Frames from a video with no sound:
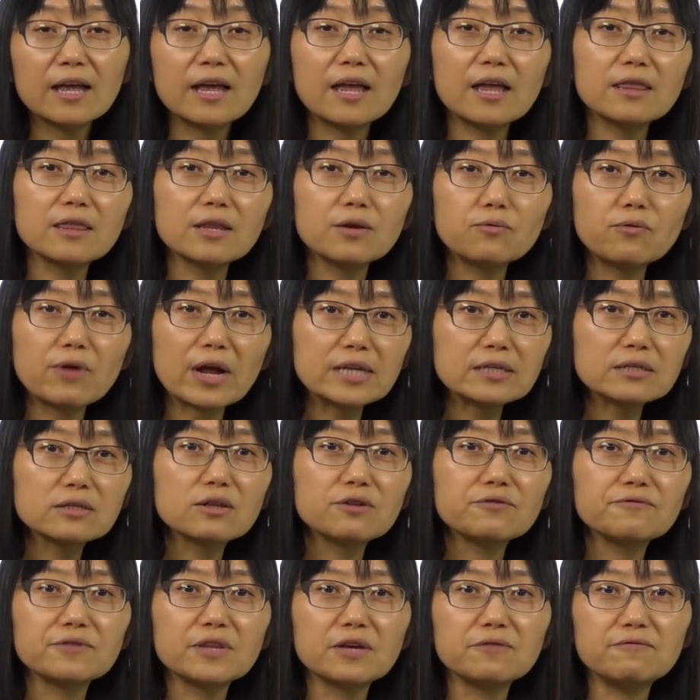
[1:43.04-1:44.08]
In the
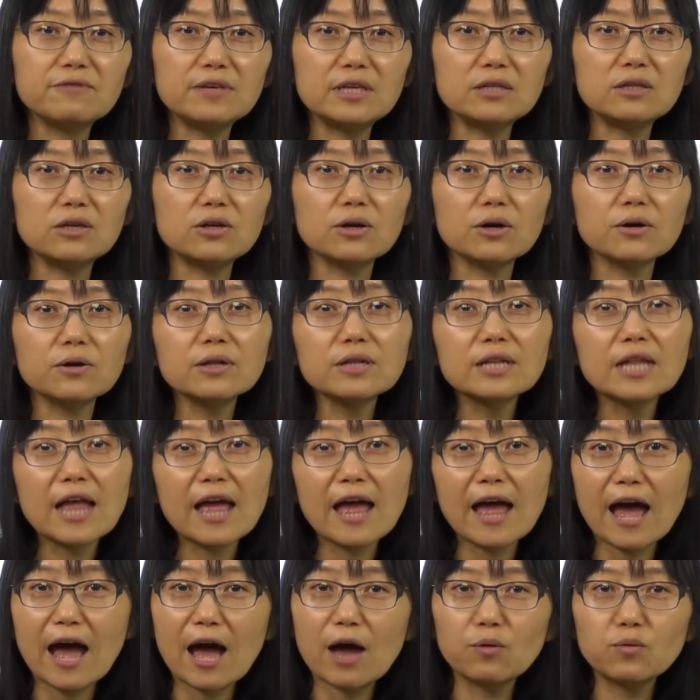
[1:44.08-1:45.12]
rest of the video,
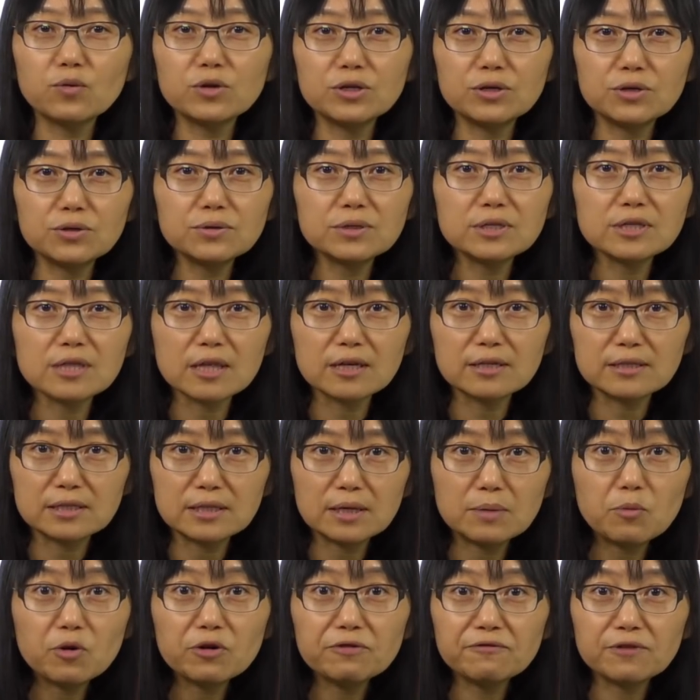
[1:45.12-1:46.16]
I will use the
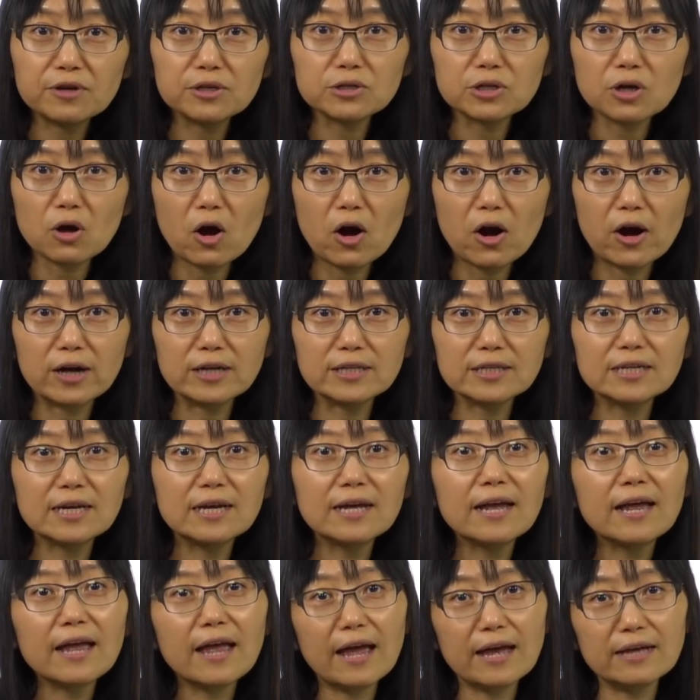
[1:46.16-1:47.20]
zebrafish heart
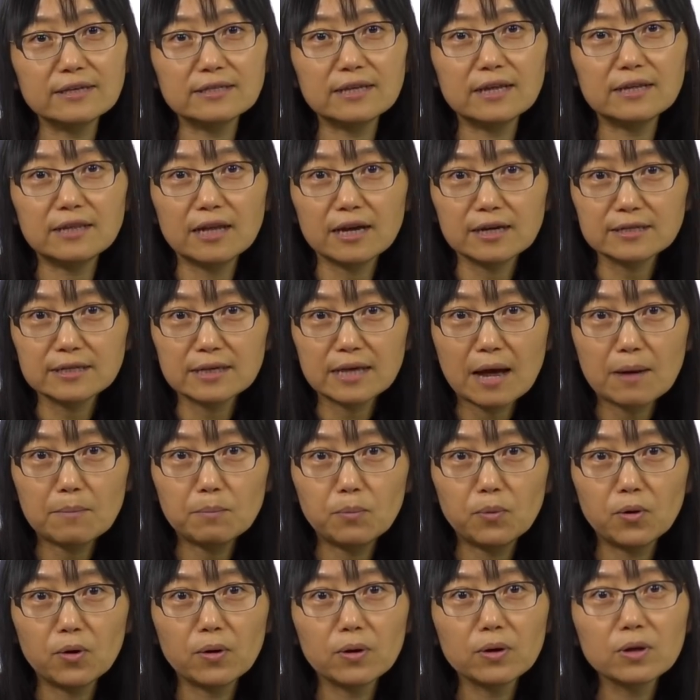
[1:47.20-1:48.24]
as an
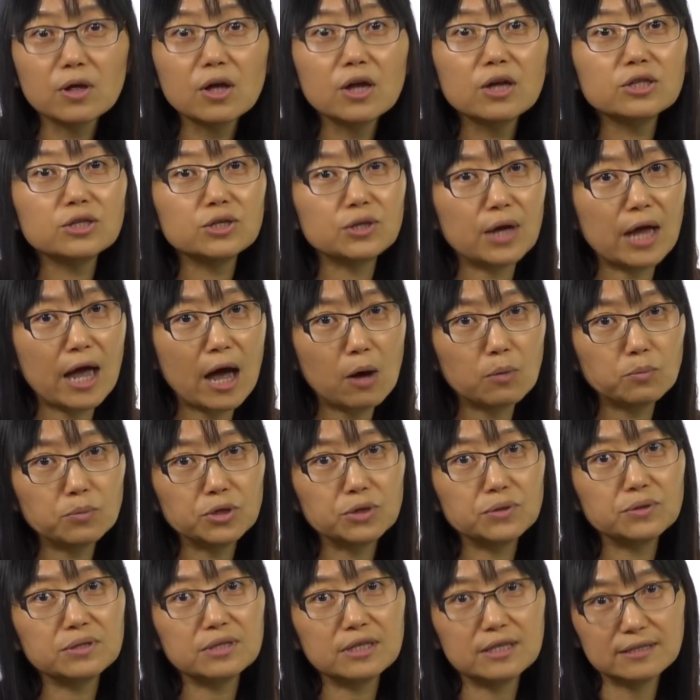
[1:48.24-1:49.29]
example to
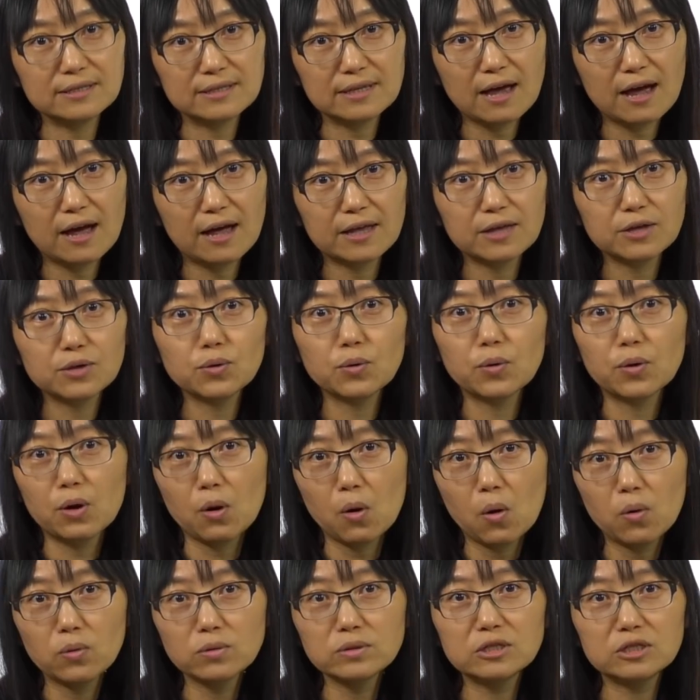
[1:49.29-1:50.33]
help you design your
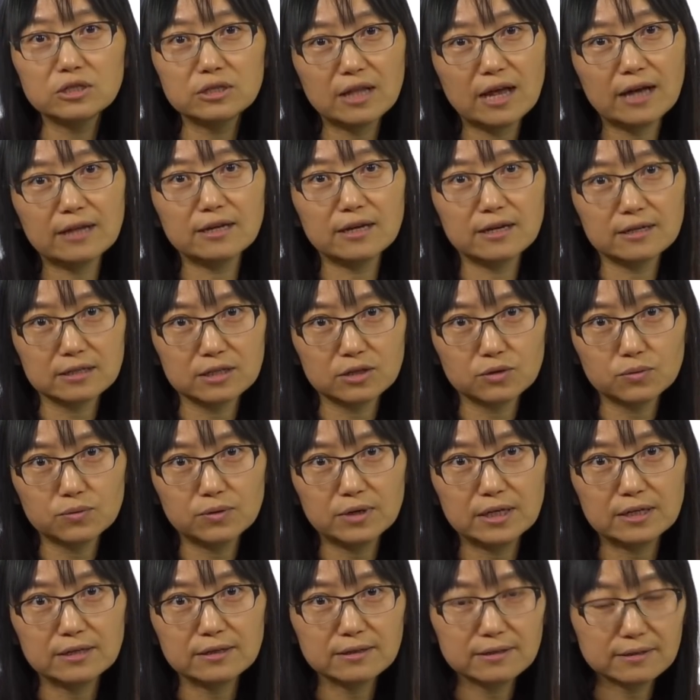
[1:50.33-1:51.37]
own genetic
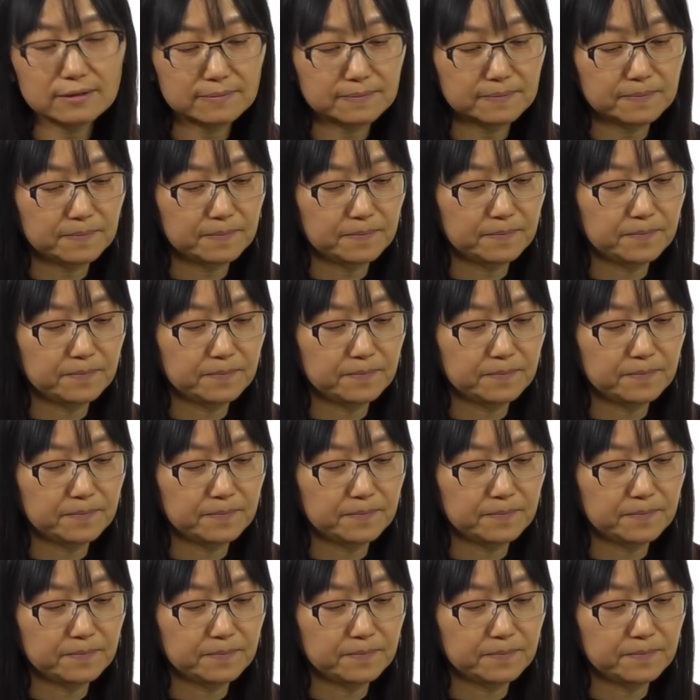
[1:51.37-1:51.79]
screens.